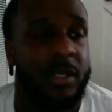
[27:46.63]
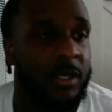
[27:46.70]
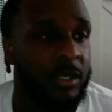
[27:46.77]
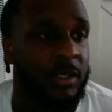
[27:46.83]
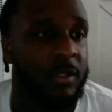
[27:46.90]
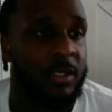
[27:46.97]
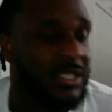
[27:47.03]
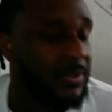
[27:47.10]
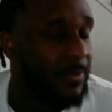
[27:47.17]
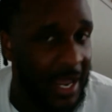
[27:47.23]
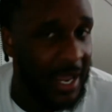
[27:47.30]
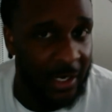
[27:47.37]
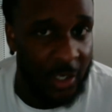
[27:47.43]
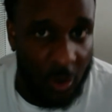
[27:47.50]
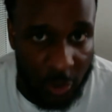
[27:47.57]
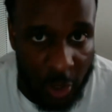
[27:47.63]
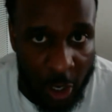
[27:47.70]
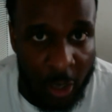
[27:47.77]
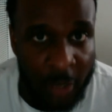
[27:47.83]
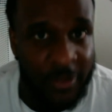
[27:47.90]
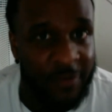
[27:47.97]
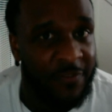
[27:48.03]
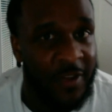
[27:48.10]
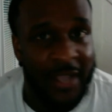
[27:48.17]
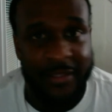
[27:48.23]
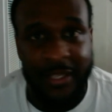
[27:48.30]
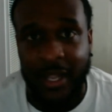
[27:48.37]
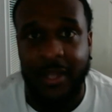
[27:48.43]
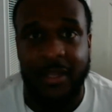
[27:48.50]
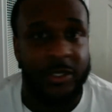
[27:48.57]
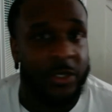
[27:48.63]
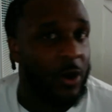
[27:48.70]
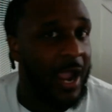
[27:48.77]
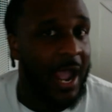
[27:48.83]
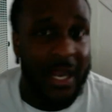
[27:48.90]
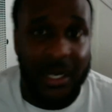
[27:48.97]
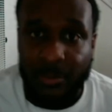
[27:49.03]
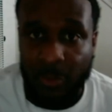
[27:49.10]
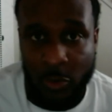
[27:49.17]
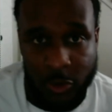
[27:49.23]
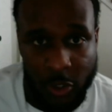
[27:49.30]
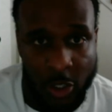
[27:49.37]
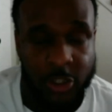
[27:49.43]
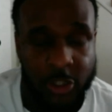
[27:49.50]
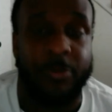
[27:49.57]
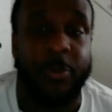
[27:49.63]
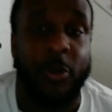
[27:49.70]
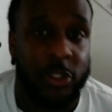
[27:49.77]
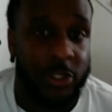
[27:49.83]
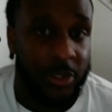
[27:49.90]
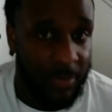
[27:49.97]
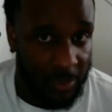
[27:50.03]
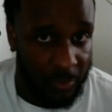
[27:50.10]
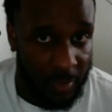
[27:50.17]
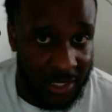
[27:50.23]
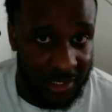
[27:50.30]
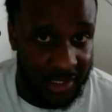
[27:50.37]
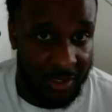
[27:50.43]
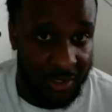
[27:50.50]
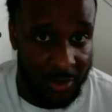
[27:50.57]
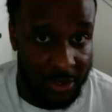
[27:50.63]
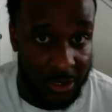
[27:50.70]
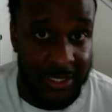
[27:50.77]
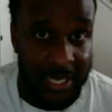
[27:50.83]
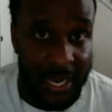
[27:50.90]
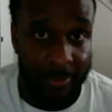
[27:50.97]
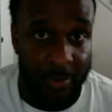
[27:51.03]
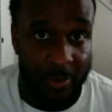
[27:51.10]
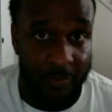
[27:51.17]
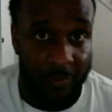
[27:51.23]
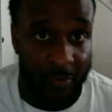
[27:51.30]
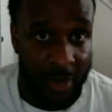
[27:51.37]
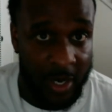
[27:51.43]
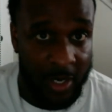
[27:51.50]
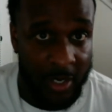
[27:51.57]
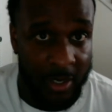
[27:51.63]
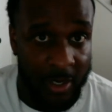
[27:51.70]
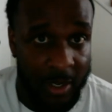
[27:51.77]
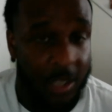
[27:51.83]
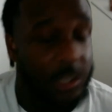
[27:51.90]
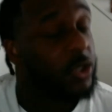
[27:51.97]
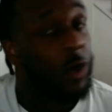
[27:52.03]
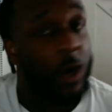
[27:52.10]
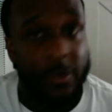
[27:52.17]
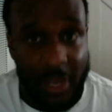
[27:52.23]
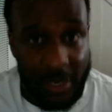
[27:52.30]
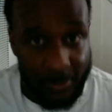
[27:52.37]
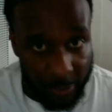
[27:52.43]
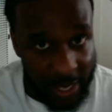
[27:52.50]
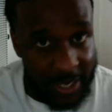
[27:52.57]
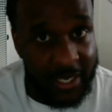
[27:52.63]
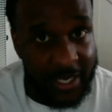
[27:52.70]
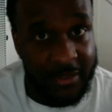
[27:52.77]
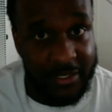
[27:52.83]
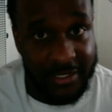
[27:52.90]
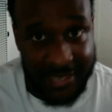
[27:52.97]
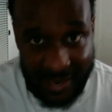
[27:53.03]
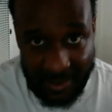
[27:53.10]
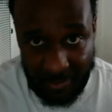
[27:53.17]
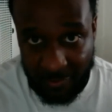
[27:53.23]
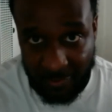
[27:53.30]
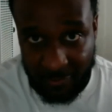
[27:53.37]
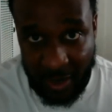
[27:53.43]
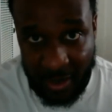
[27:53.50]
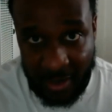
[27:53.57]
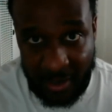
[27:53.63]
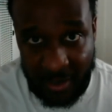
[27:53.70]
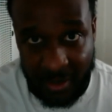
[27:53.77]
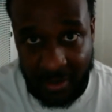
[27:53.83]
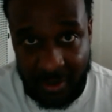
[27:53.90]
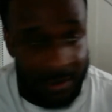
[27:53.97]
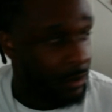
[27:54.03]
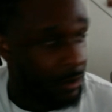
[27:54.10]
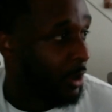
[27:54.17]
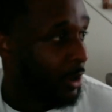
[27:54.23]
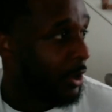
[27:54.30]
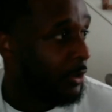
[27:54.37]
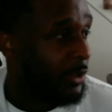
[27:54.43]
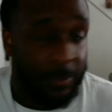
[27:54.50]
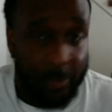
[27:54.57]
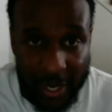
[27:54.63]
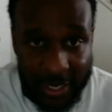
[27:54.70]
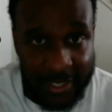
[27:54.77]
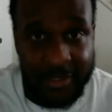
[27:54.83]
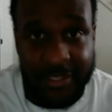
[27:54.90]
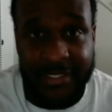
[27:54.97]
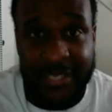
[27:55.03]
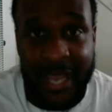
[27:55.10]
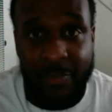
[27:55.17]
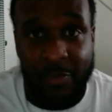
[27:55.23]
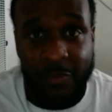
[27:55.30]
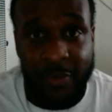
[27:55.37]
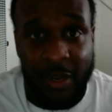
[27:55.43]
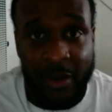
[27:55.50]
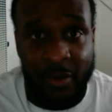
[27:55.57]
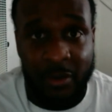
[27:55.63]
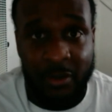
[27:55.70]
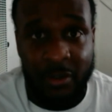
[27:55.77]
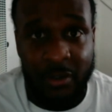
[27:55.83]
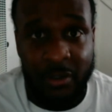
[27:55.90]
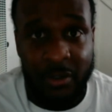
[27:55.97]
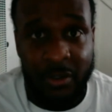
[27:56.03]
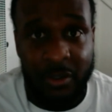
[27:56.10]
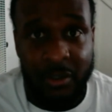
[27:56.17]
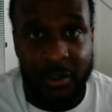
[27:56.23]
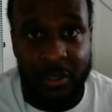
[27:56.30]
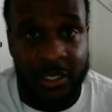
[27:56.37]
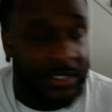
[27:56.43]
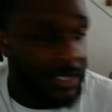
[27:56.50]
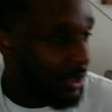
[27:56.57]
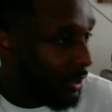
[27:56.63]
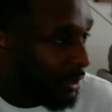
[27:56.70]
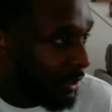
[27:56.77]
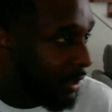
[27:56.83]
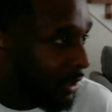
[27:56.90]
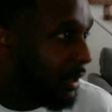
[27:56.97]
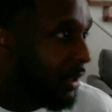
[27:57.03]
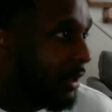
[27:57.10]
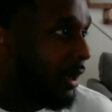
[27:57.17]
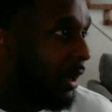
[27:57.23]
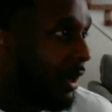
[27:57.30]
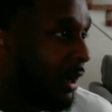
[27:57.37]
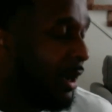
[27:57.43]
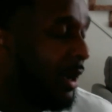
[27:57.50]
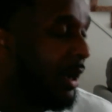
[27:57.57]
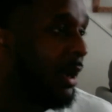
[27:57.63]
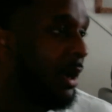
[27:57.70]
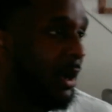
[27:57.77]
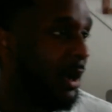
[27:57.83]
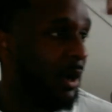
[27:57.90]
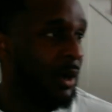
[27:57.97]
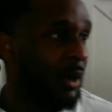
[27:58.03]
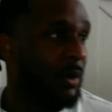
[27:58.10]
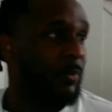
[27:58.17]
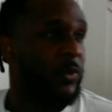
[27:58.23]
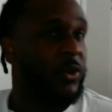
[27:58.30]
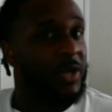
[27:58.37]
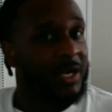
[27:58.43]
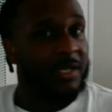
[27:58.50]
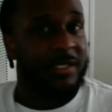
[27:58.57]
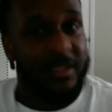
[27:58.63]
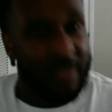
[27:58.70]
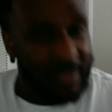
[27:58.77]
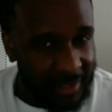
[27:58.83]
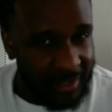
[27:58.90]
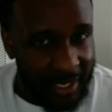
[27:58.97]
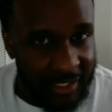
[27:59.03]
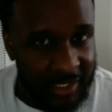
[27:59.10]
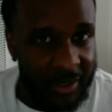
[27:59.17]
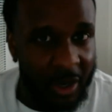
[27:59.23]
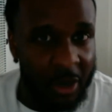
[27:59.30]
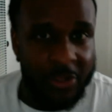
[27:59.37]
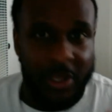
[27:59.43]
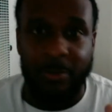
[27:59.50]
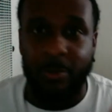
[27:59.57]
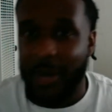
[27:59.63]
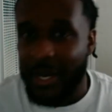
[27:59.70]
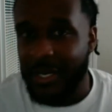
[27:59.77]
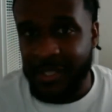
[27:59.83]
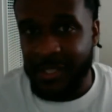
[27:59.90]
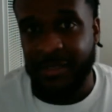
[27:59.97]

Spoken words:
the sabbatical law, the fact that your animals are supposed to be resting on the Sabbath, right? So are they breaking the Sabbath, right? Are they breaking the Sabbath now? Is there you guys see the connection? Are they breaking the